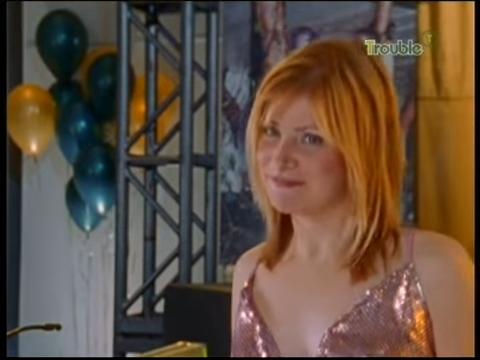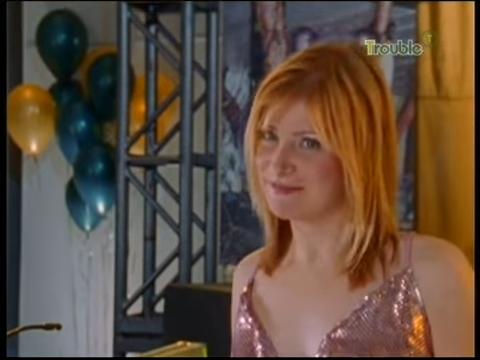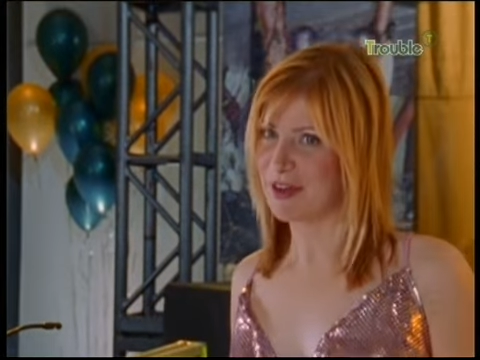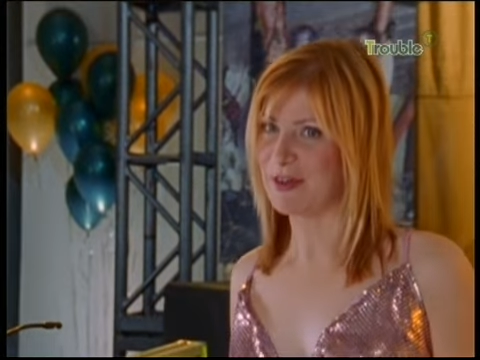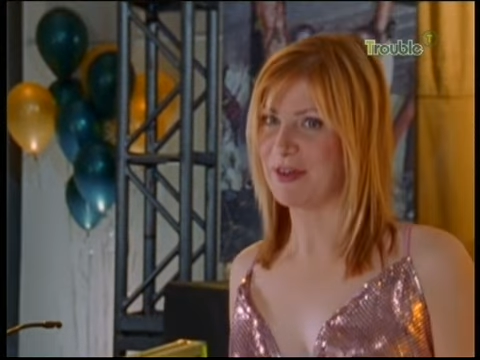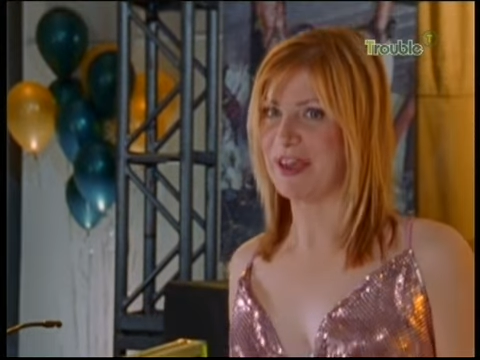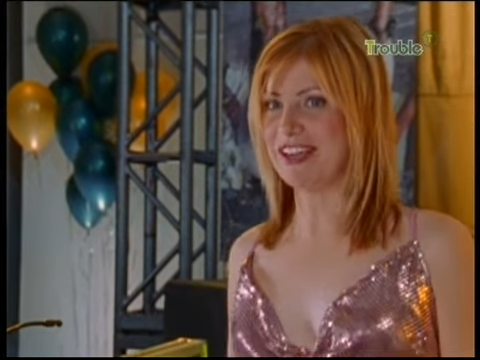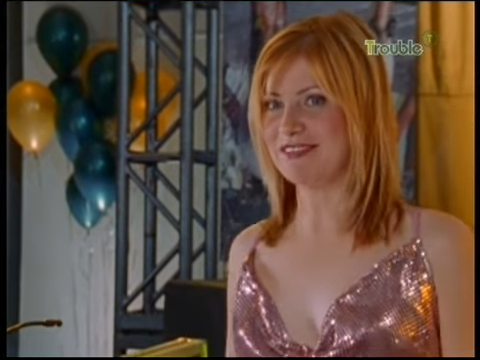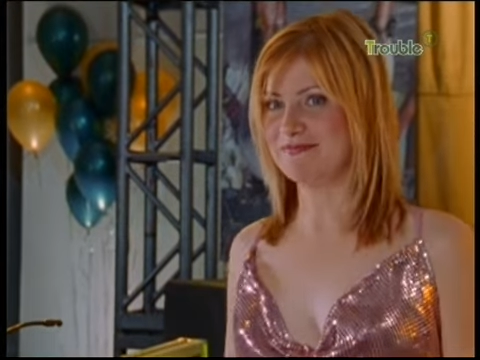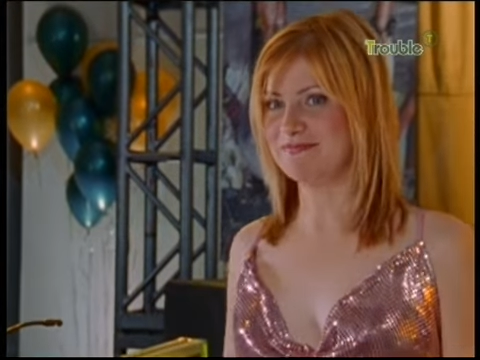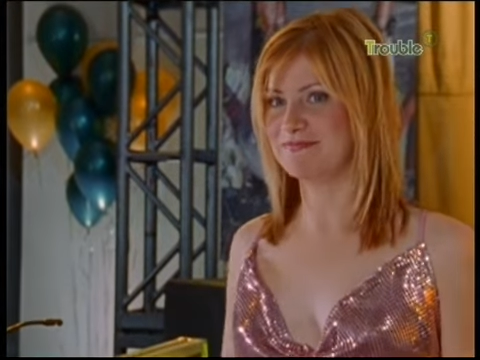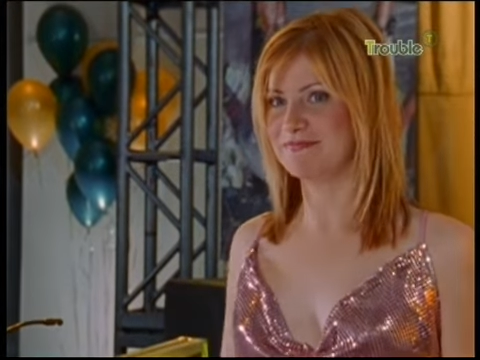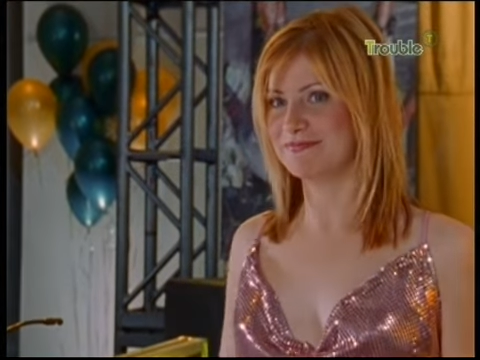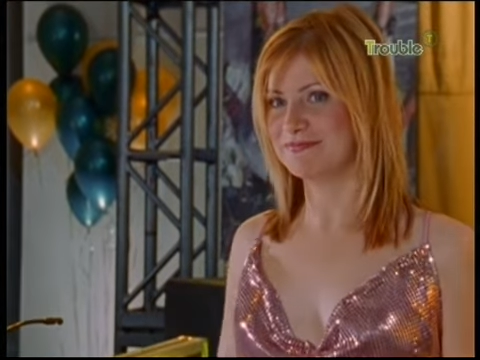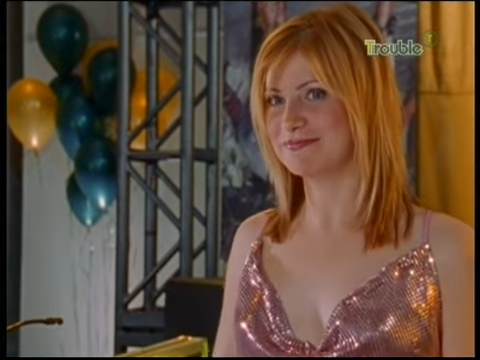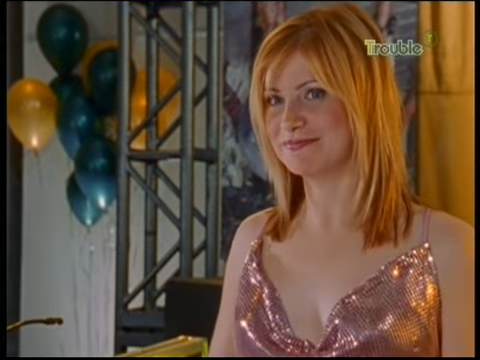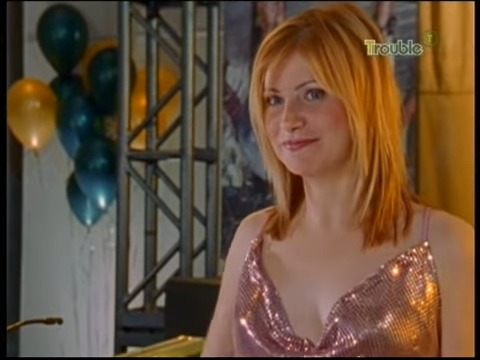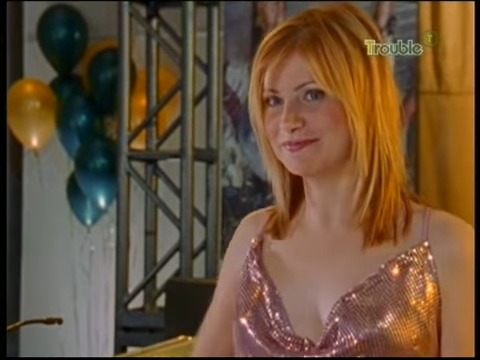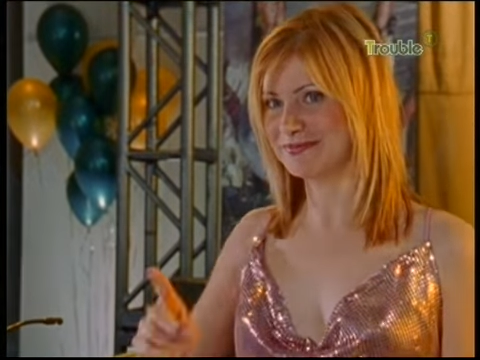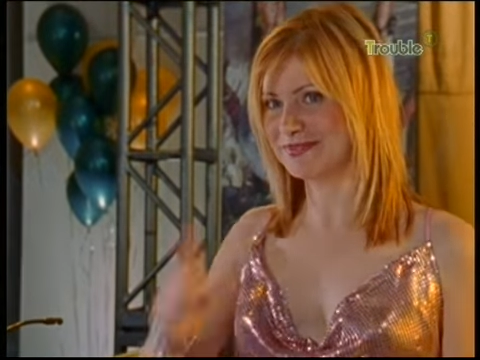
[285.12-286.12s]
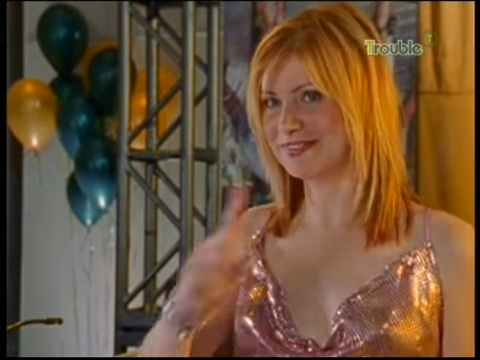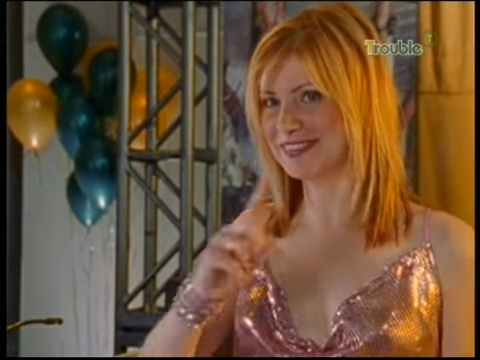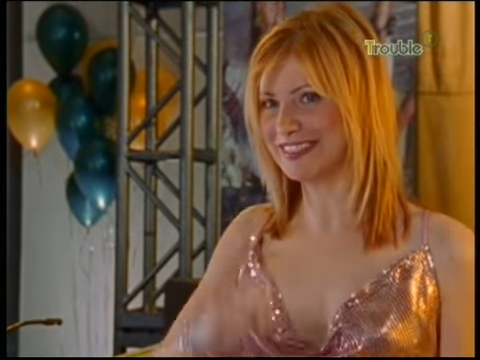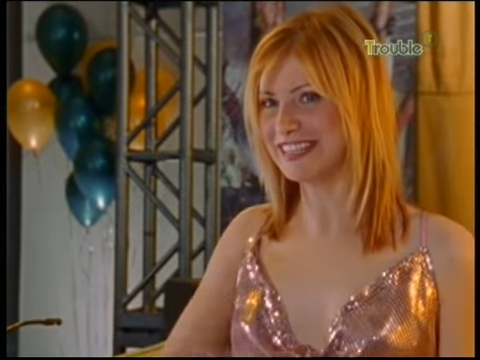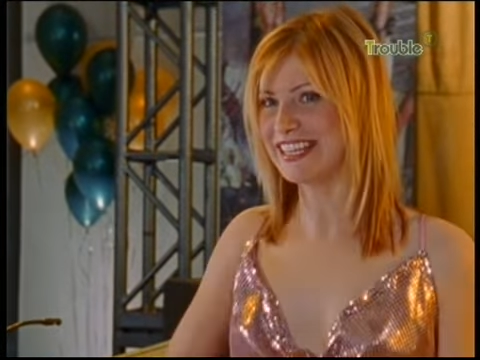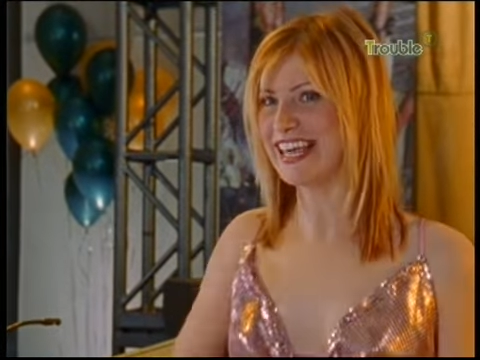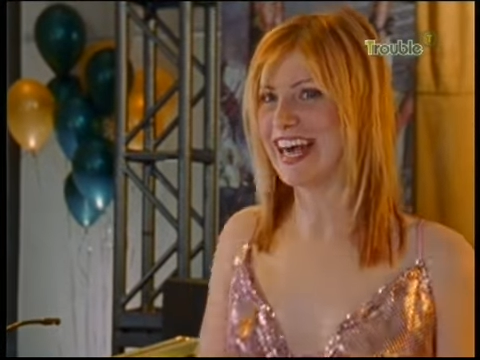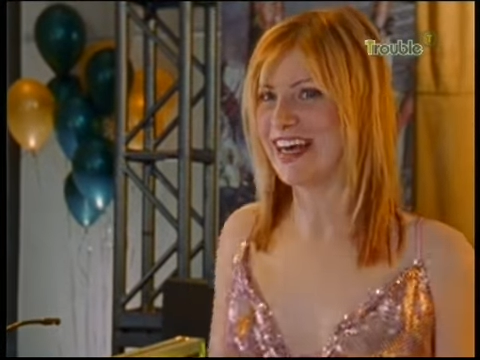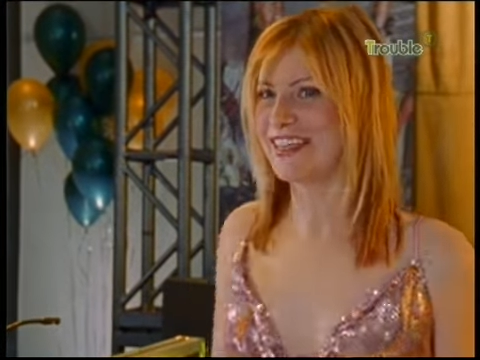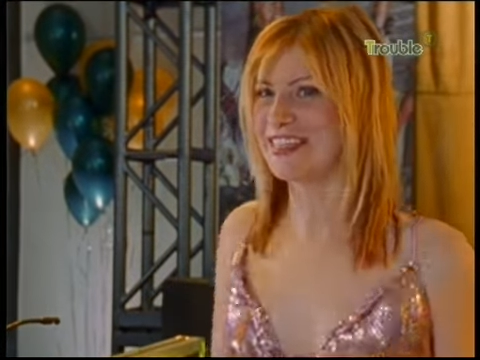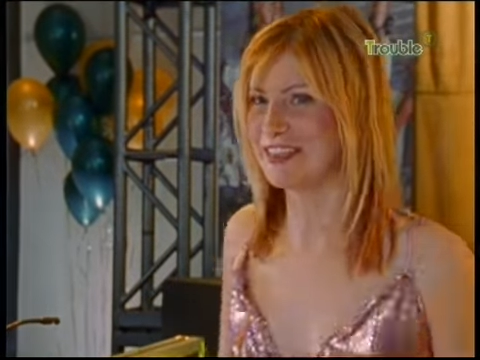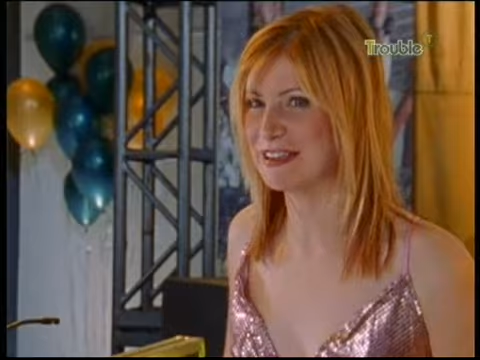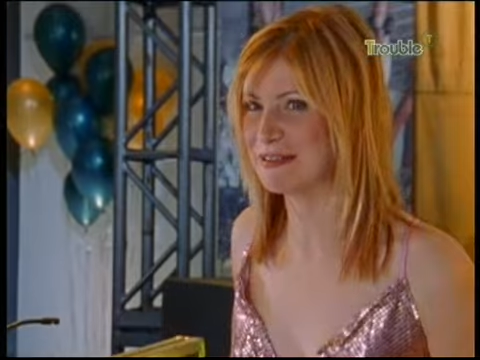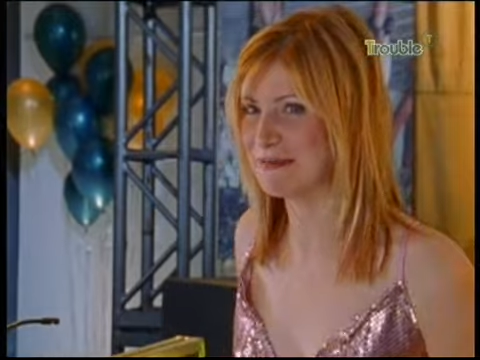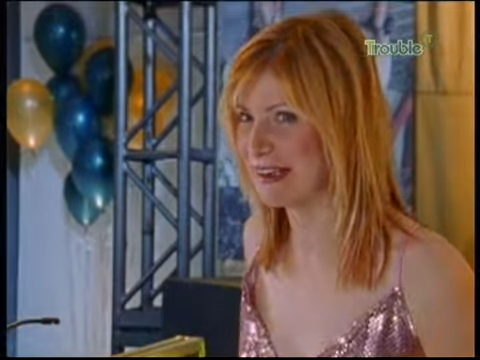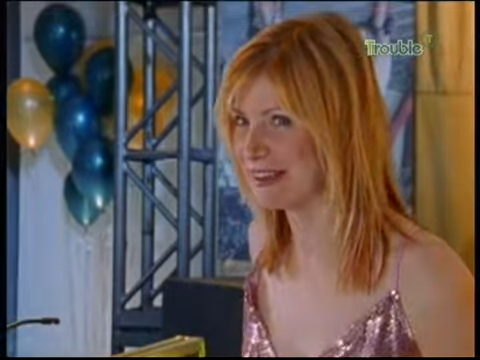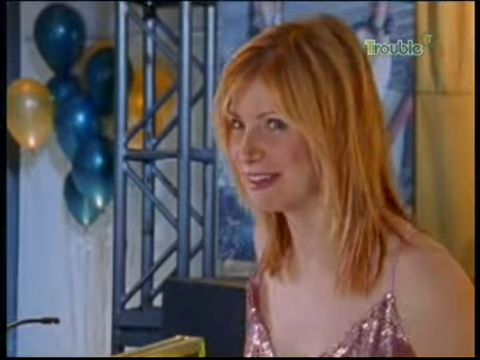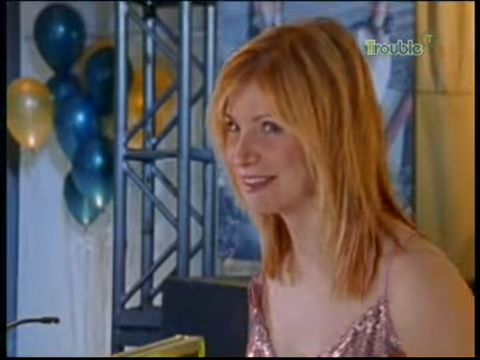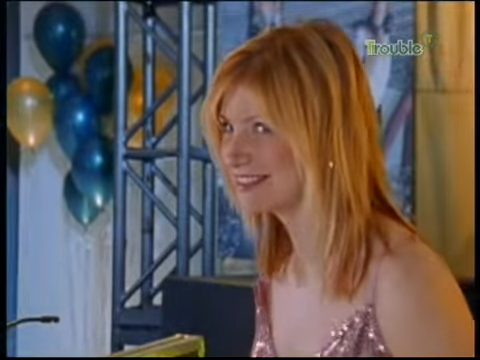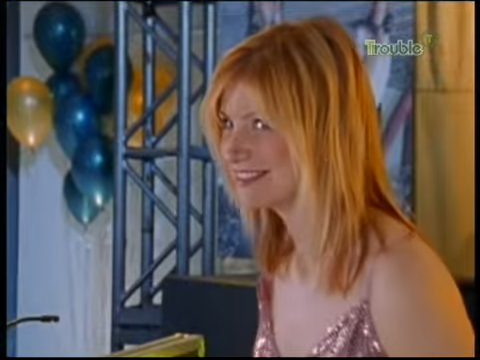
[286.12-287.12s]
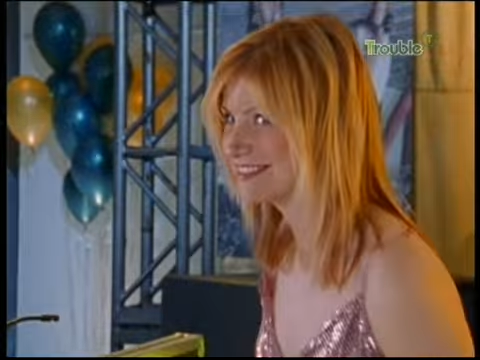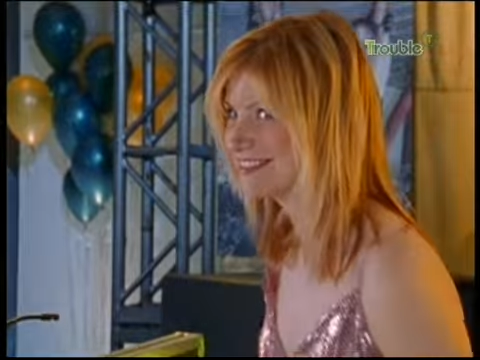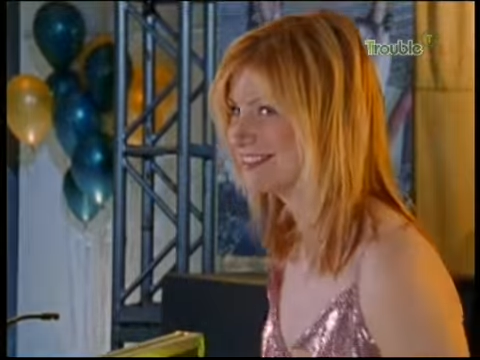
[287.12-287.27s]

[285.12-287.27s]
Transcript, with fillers: Okay, I'll think about it.